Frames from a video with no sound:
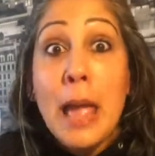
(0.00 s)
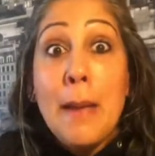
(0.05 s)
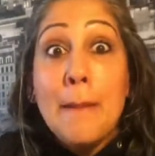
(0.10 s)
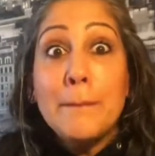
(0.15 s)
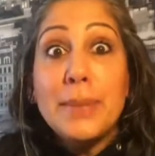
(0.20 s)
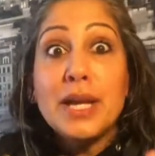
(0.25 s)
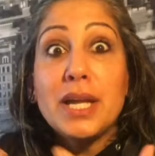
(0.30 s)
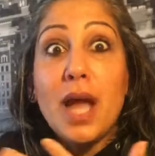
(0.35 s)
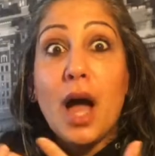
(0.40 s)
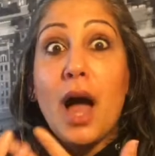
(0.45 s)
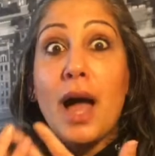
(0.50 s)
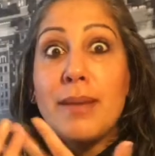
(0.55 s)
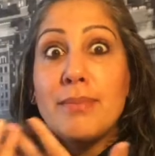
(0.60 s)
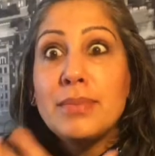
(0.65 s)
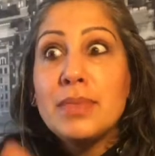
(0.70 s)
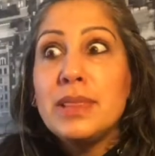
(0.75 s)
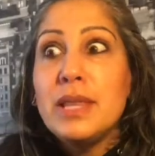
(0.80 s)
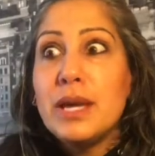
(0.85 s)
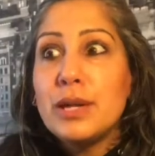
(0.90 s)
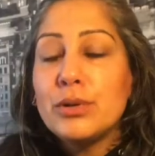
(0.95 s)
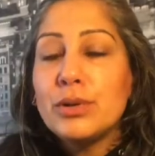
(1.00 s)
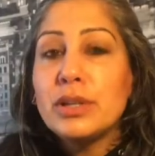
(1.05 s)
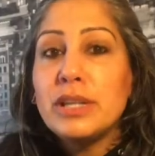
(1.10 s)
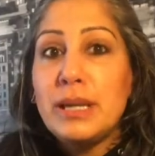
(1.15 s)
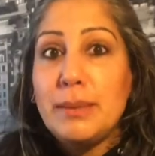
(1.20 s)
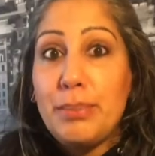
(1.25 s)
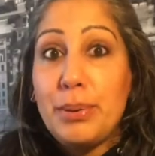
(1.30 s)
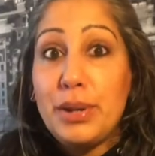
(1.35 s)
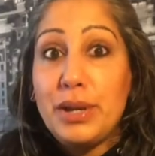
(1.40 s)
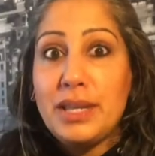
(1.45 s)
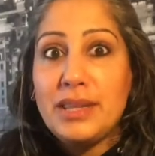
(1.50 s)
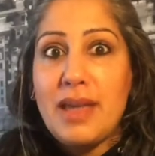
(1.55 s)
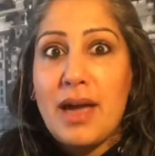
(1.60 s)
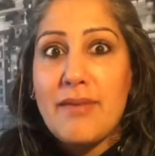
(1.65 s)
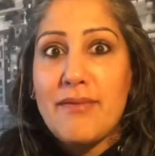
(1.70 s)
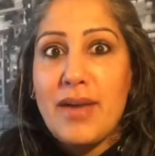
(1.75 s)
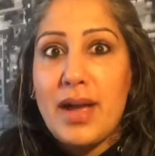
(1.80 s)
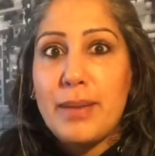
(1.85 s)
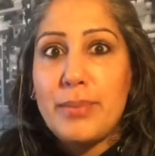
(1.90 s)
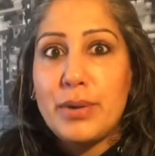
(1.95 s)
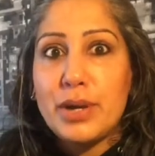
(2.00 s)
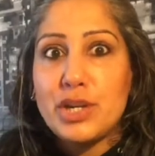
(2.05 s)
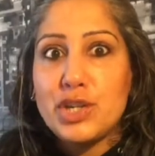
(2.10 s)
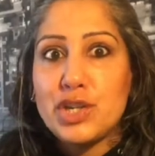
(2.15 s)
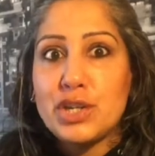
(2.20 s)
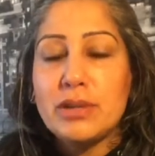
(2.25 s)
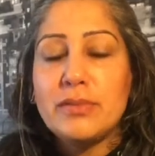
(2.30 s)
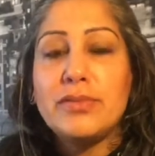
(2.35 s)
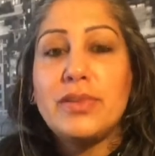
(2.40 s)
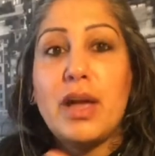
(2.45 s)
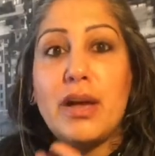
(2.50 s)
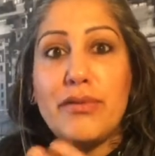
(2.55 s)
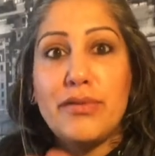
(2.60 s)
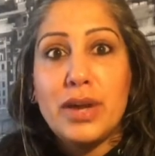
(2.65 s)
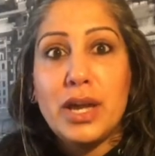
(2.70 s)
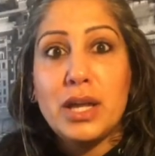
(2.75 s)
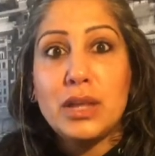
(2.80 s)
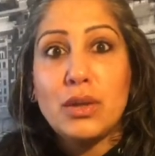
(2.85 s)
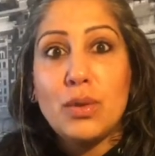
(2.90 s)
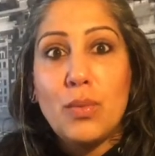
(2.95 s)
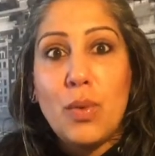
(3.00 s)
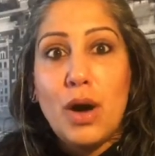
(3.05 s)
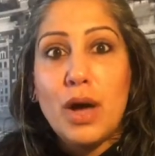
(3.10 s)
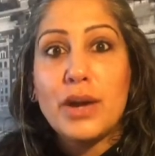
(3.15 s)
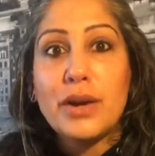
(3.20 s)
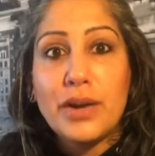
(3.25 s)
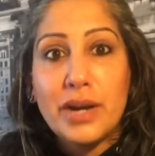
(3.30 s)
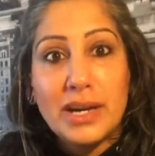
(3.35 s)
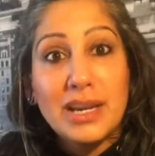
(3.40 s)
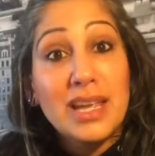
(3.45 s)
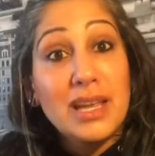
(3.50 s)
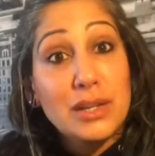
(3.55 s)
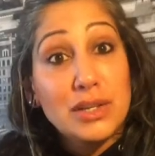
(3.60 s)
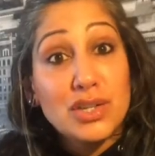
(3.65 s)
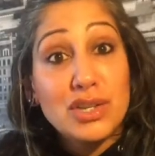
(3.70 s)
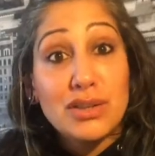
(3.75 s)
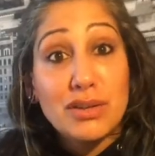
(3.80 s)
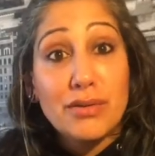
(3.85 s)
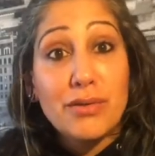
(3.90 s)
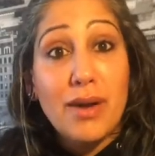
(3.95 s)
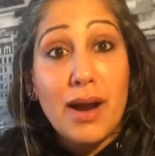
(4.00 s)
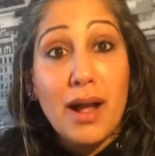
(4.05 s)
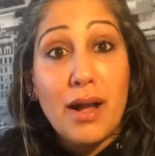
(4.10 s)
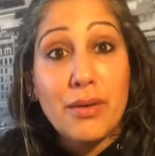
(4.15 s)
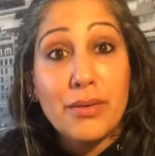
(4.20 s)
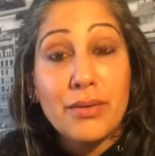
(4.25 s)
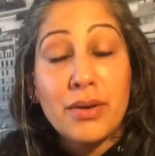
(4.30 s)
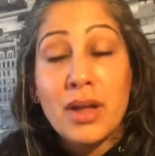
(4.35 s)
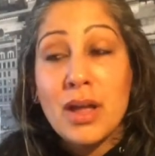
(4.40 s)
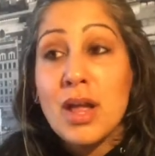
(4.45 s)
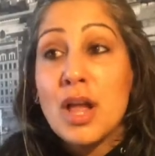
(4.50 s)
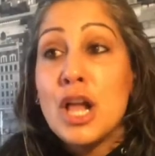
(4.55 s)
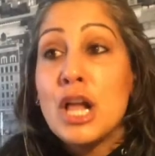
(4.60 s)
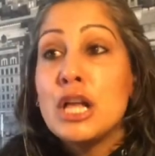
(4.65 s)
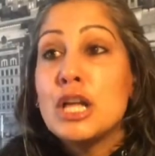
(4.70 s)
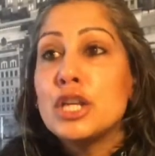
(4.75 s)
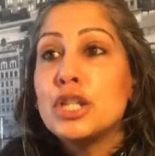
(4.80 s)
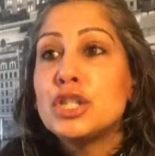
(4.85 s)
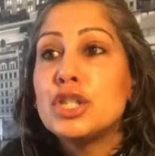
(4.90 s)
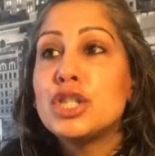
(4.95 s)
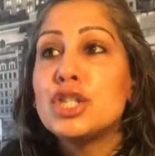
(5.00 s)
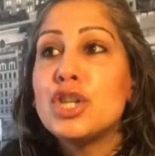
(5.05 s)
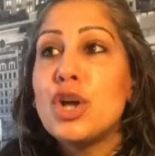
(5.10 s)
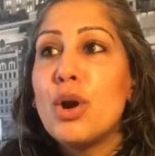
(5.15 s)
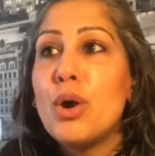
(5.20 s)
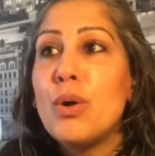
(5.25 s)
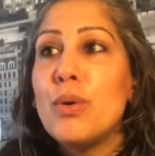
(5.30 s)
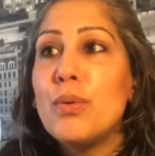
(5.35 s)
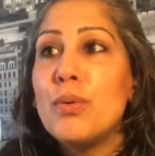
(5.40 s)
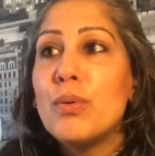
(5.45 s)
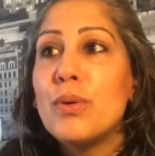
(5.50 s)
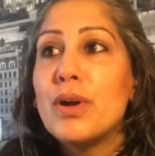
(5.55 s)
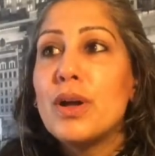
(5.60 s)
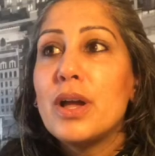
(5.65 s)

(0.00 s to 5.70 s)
But I'm literally putting that vibration of love in the water and into the ground. So